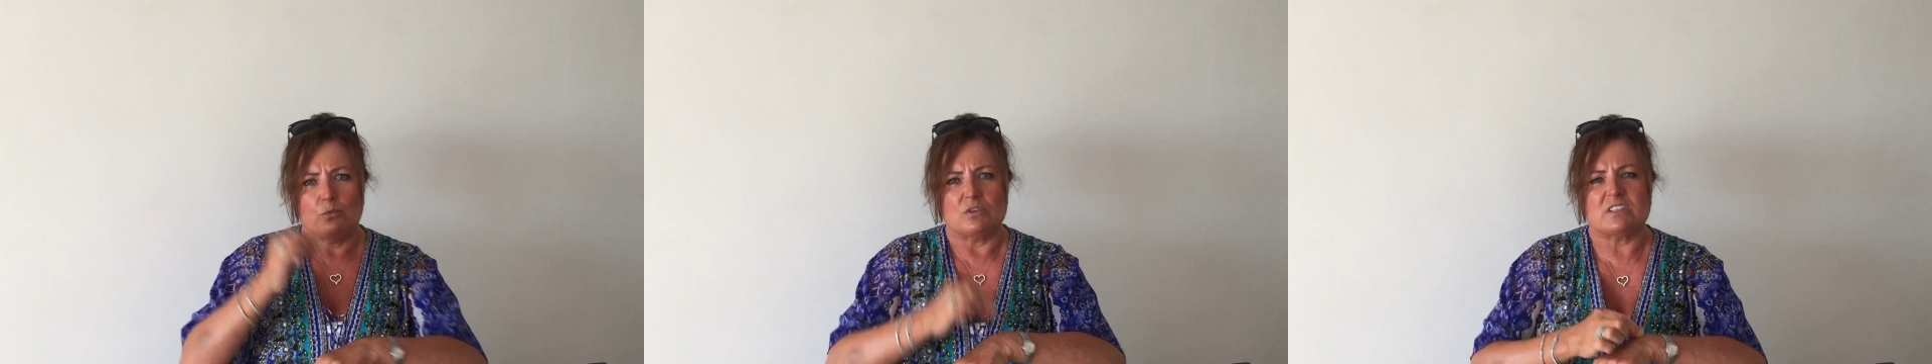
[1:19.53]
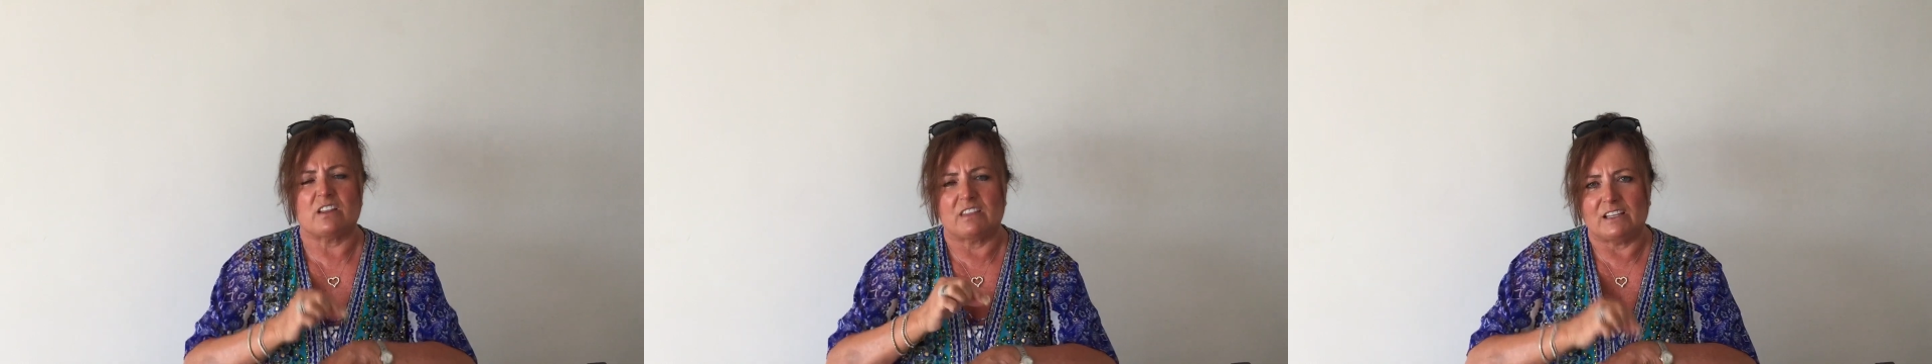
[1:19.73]

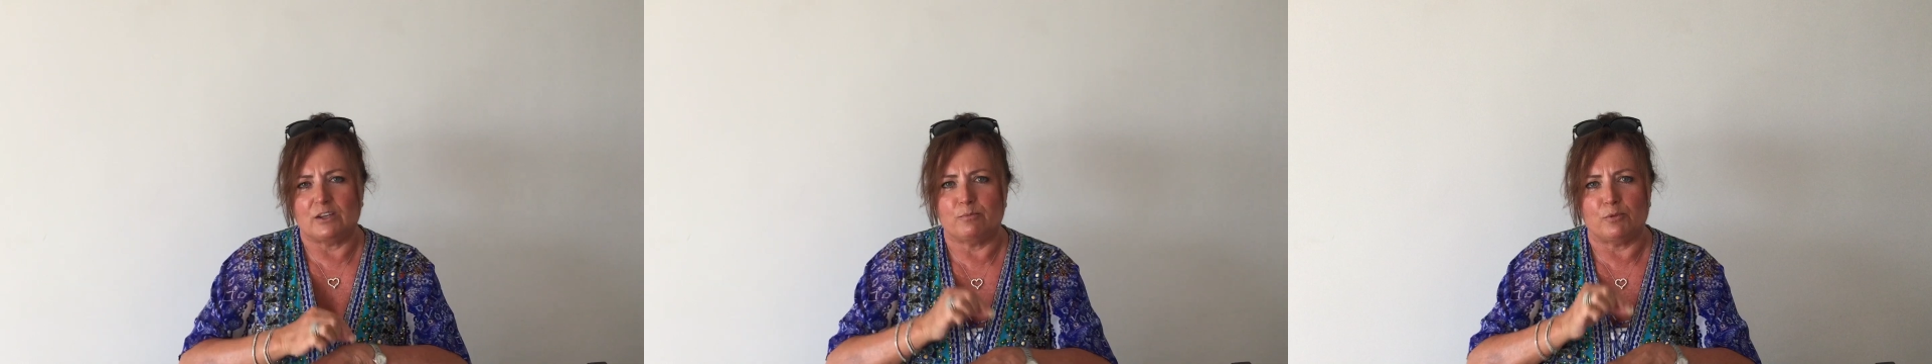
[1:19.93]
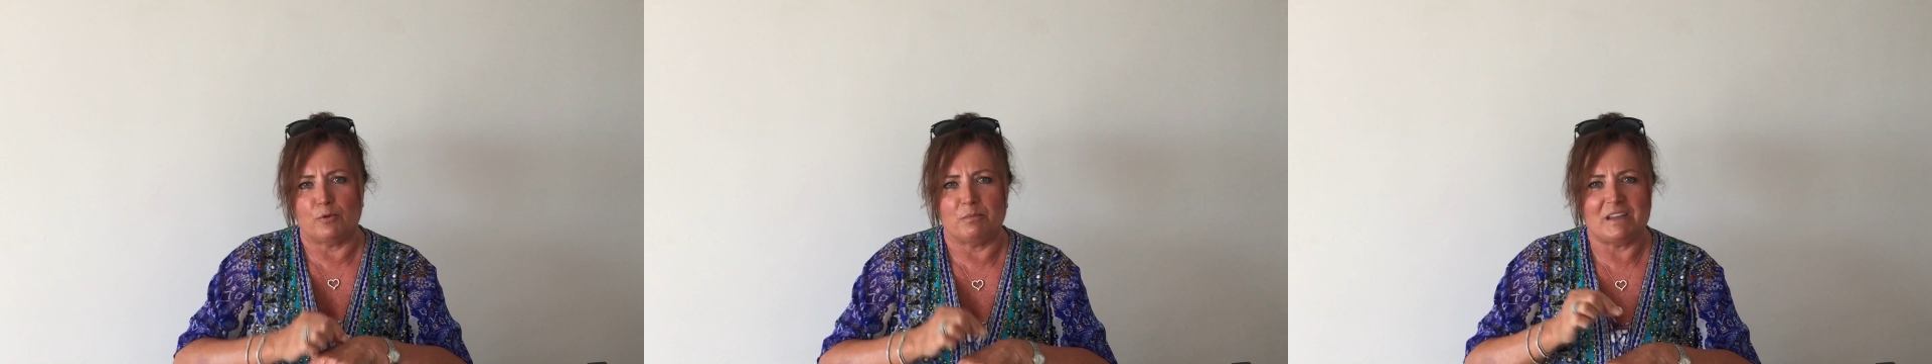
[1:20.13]
what's the thing
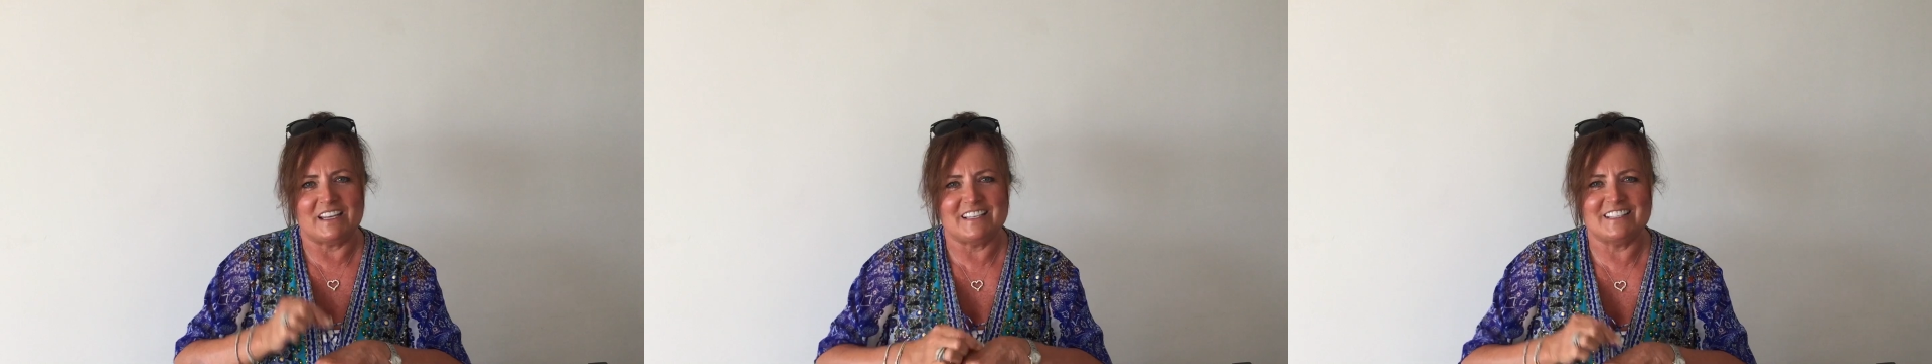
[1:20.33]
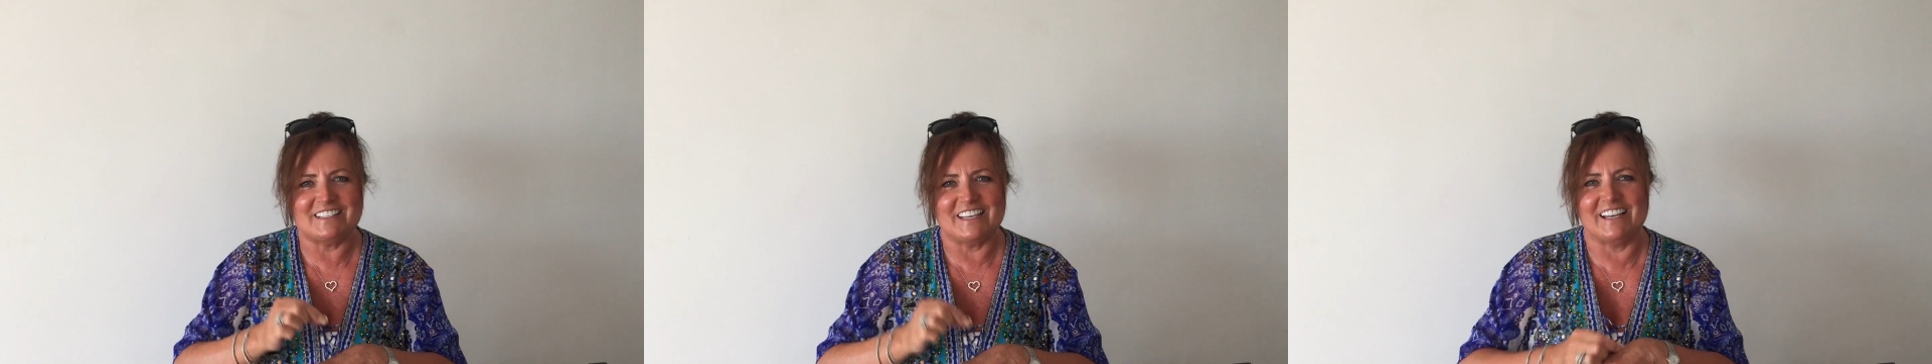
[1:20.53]
you put
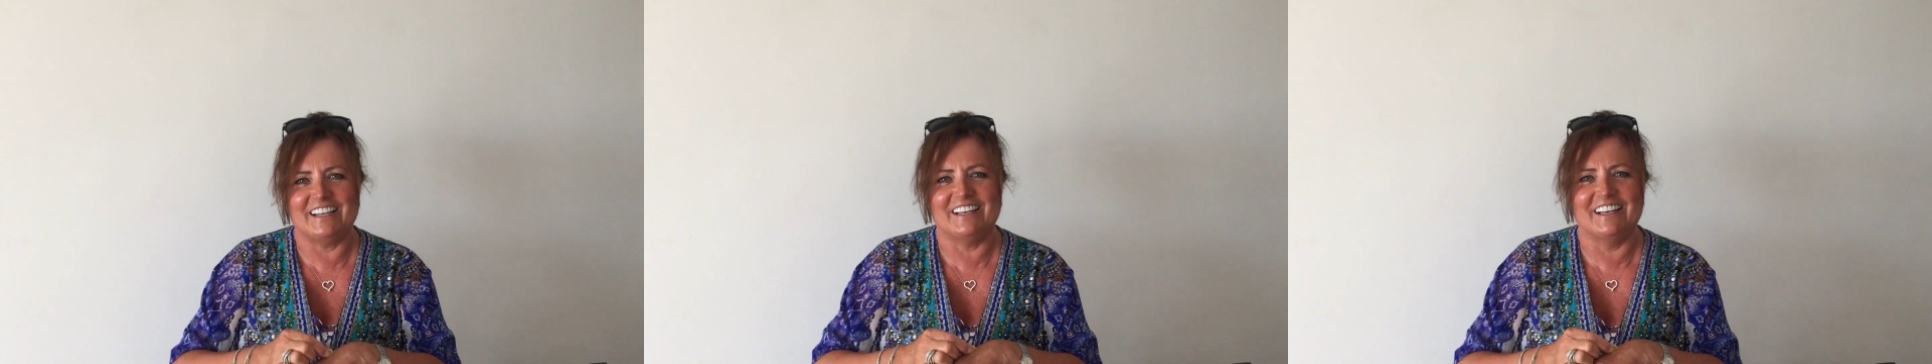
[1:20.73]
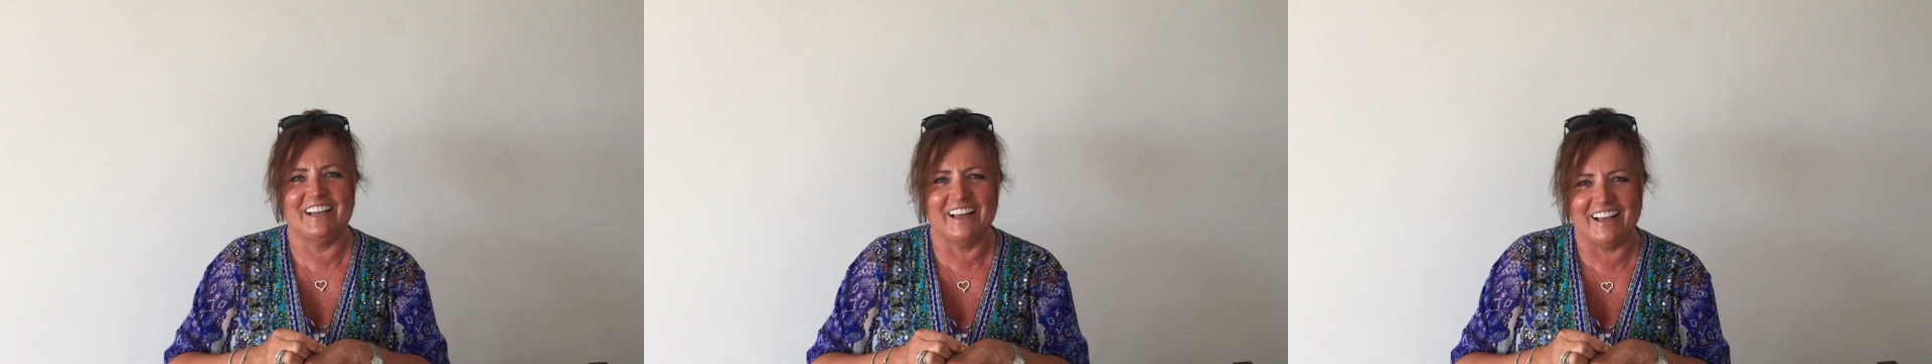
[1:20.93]
pins
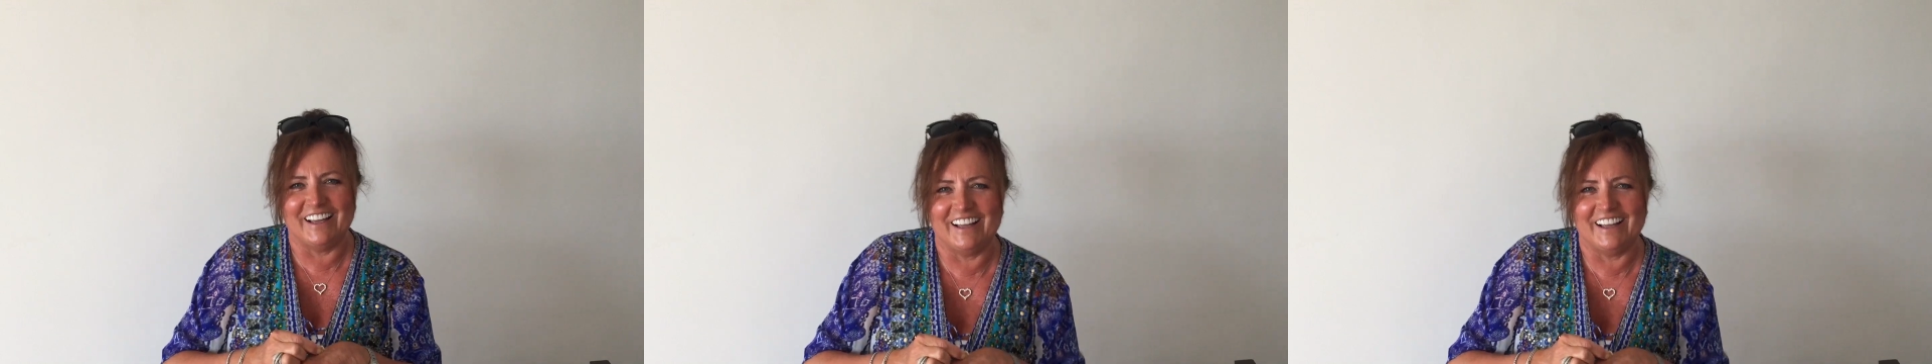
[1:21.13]
in?